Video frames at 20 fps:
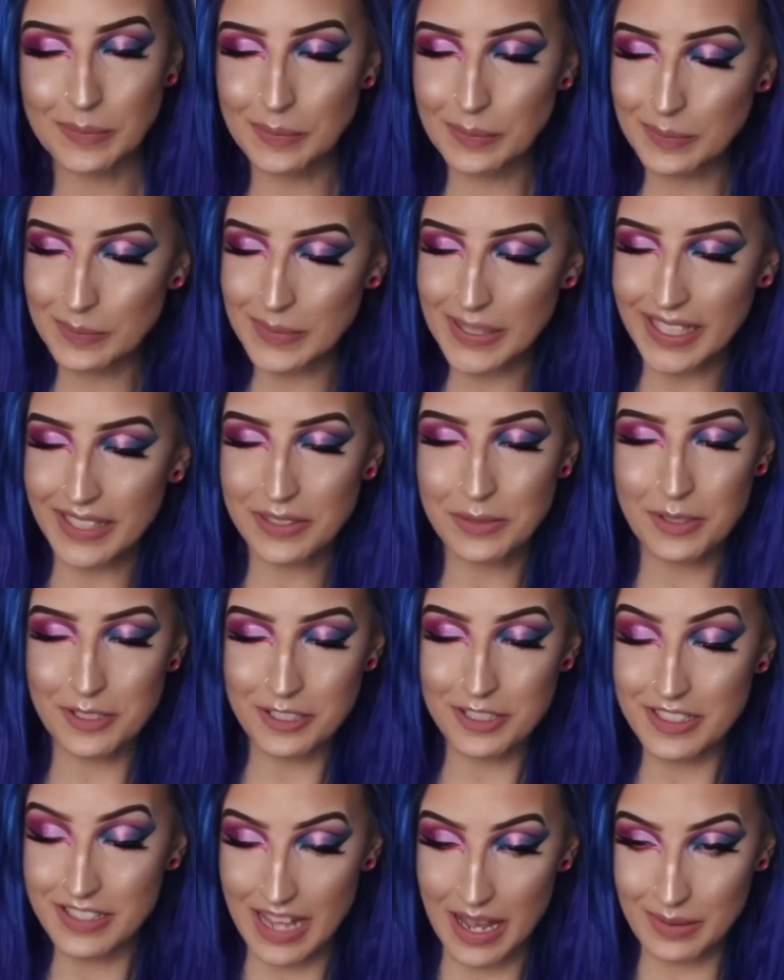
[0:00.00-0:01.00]

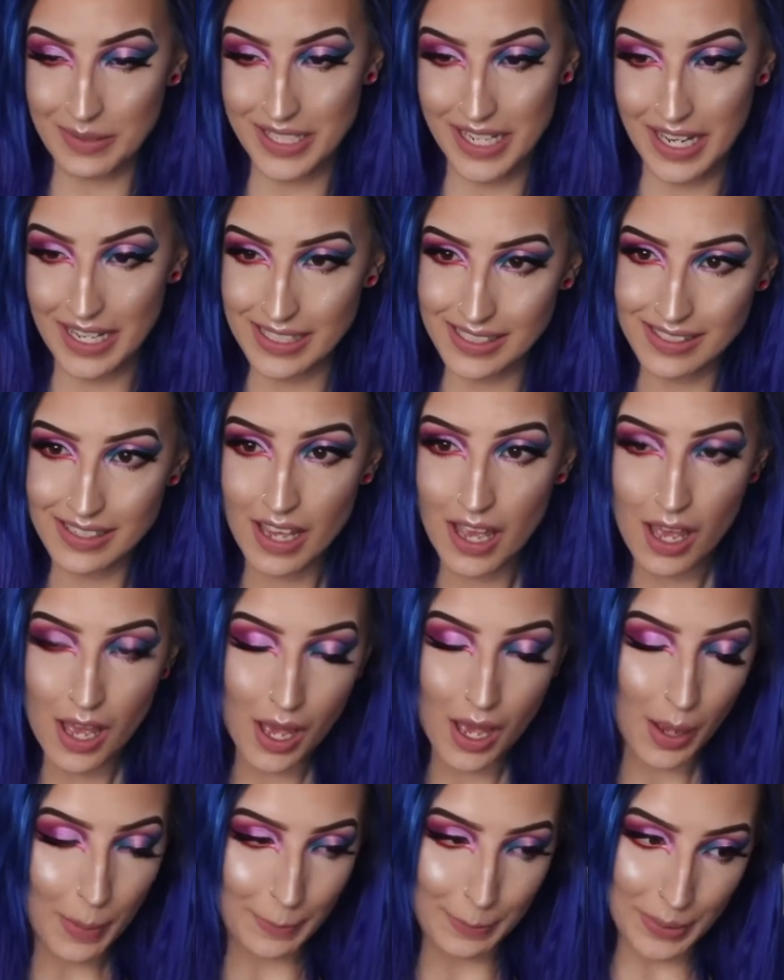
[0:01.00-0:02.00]
especially nowadays,
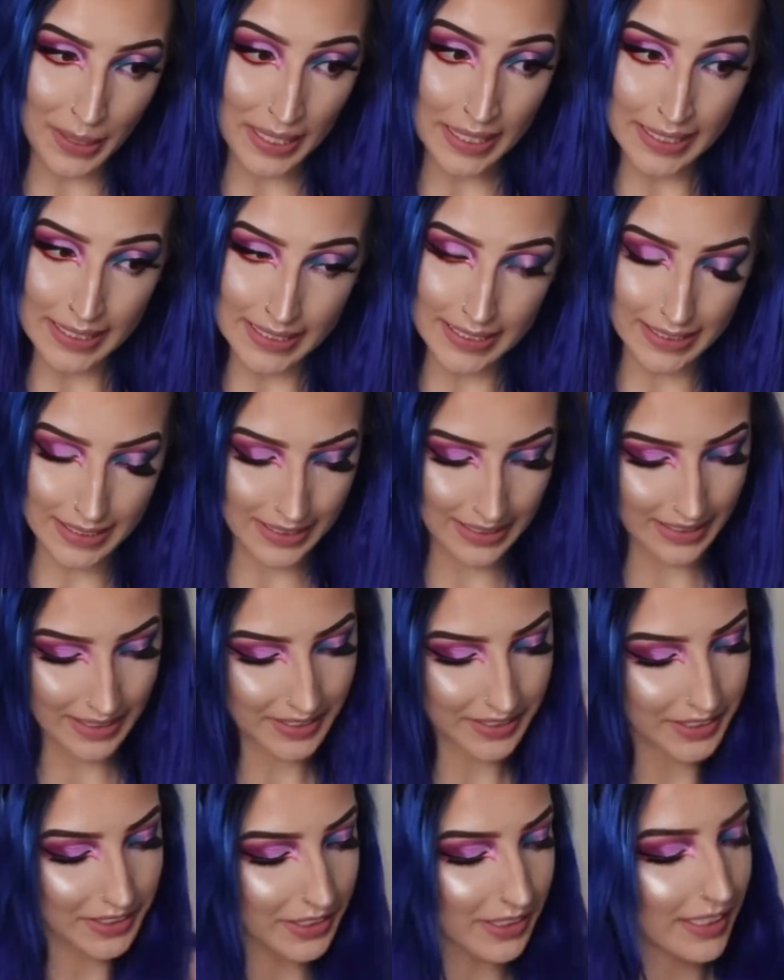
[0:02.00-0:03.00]
but
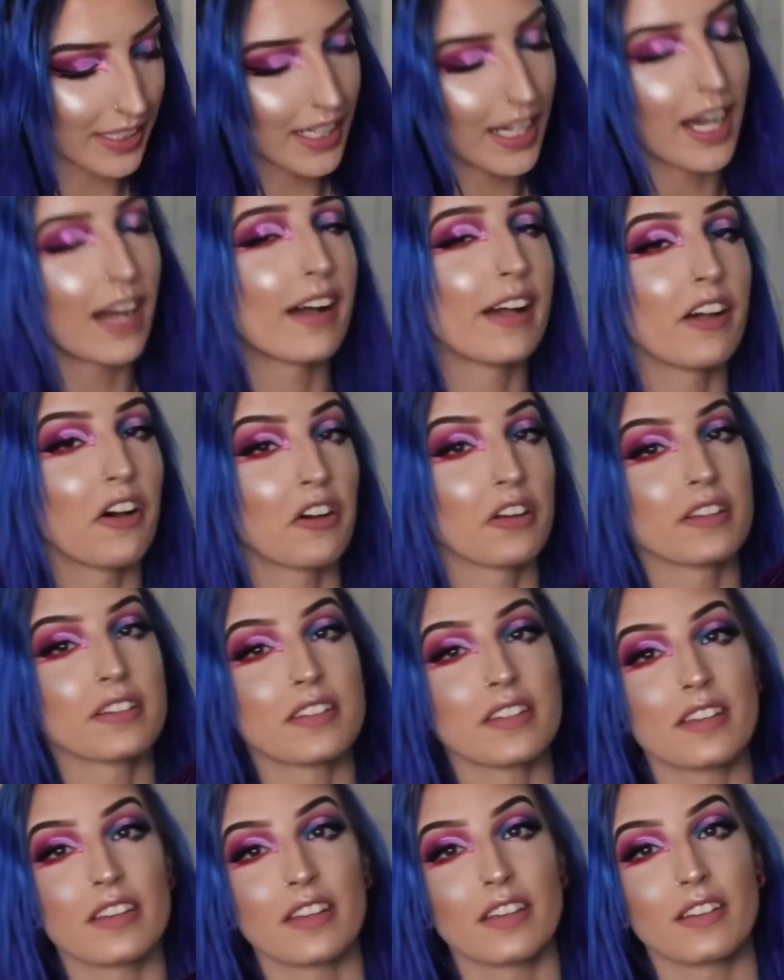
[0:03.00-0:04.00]
I
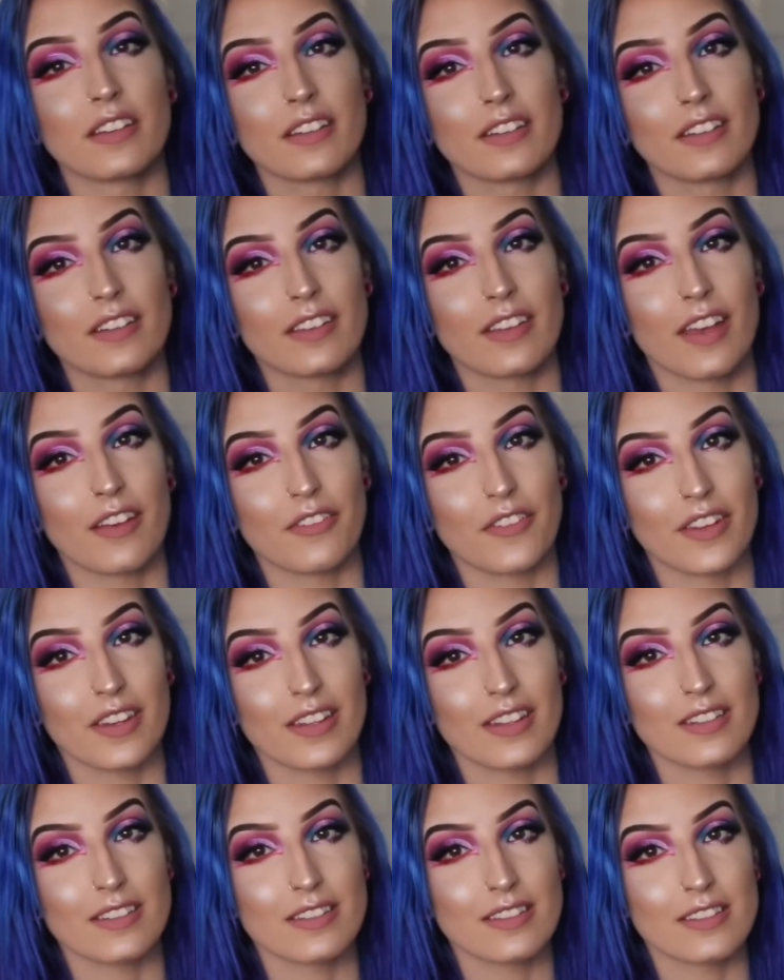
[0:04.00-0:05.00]
honestly think that for
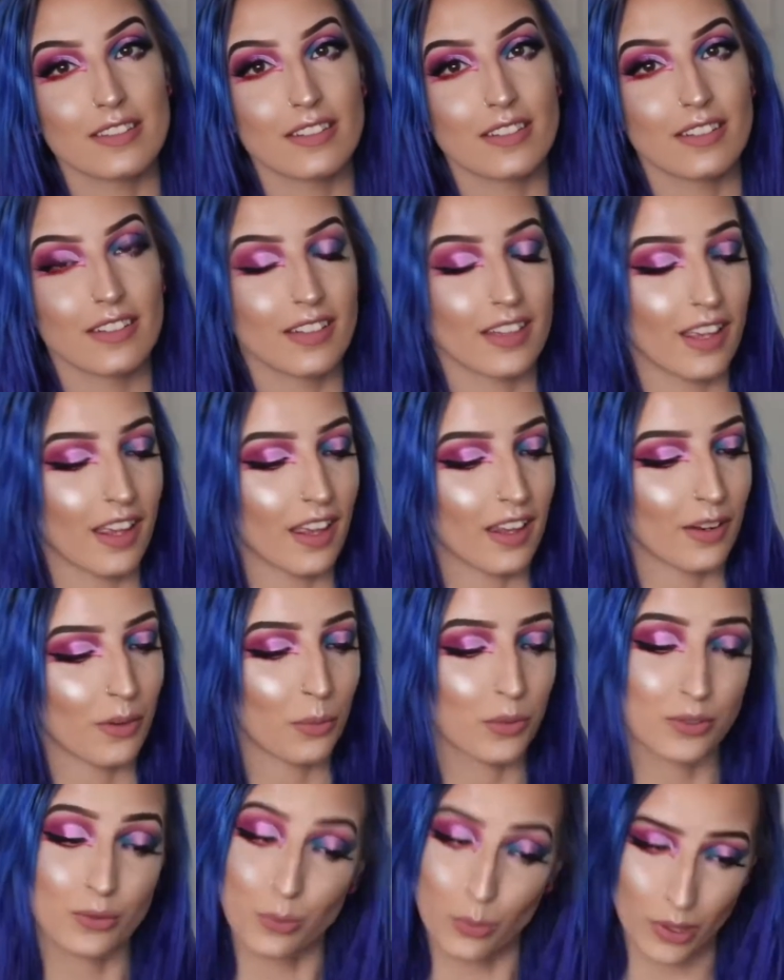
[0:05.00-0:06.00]
this it
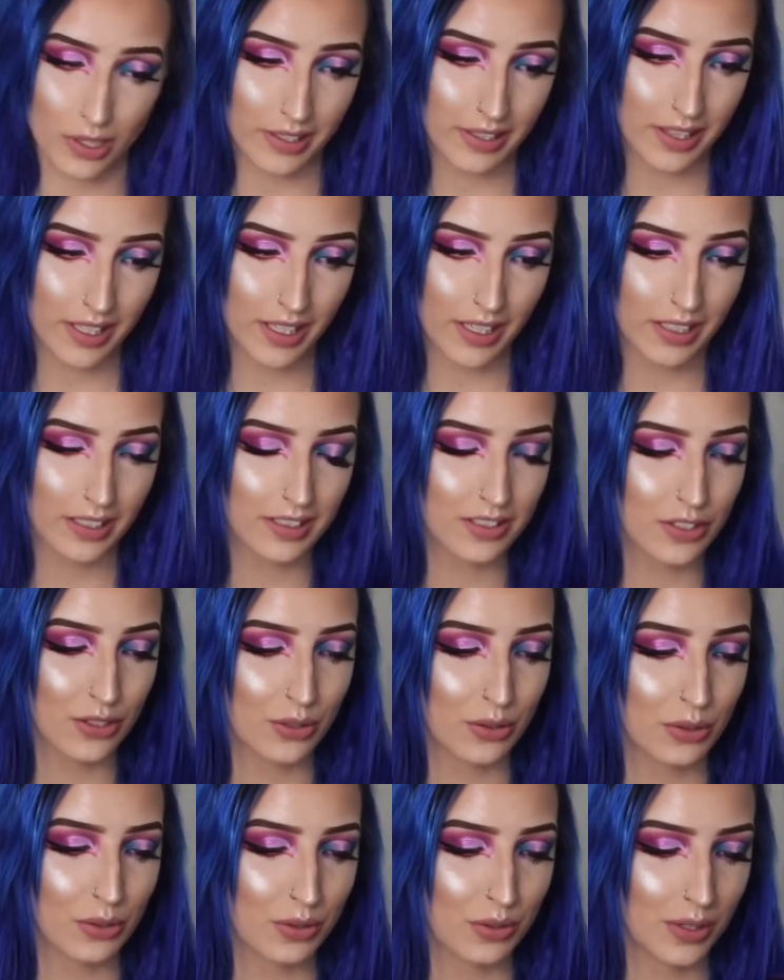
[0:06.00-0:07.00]
was worth it
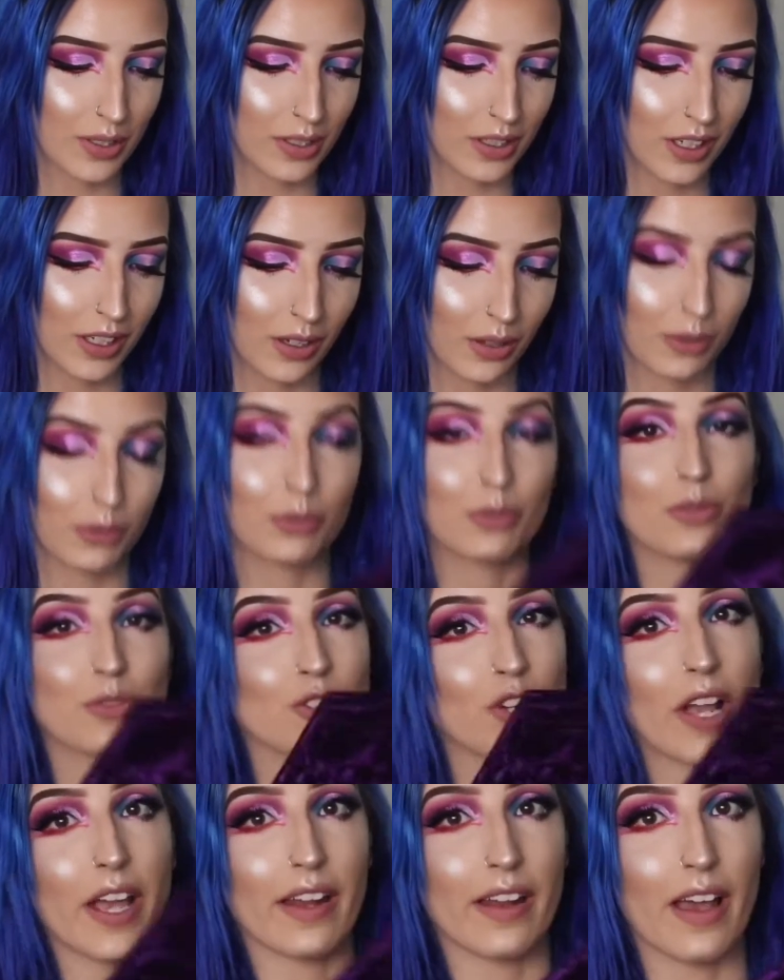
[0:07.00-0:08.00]
to, you know,
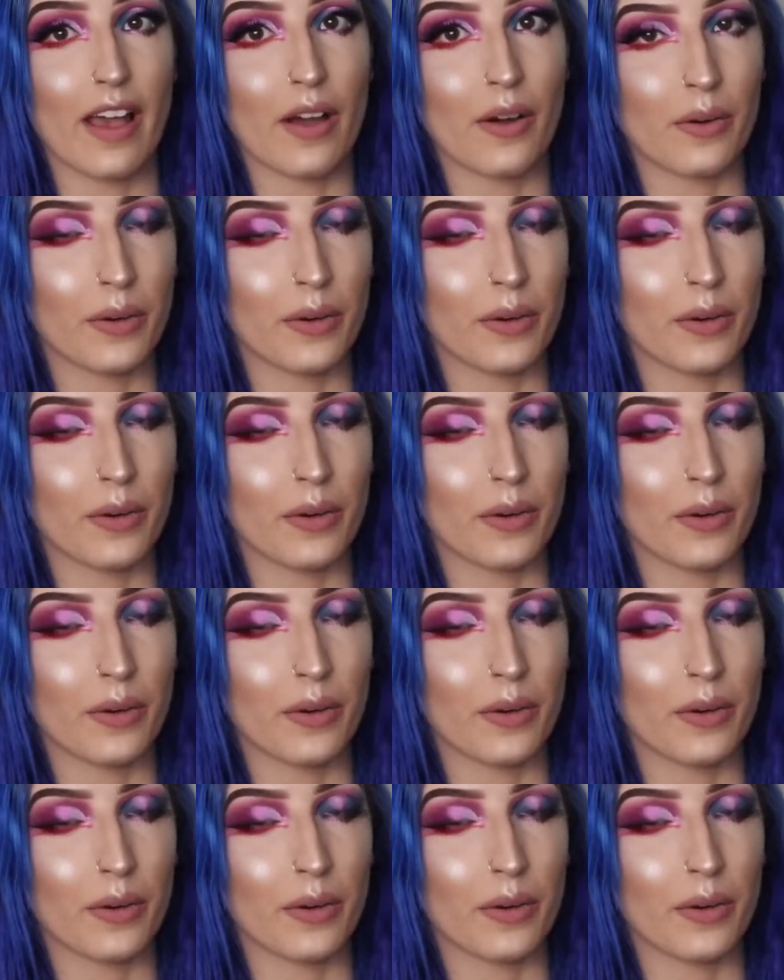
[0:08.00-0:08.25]
try it out.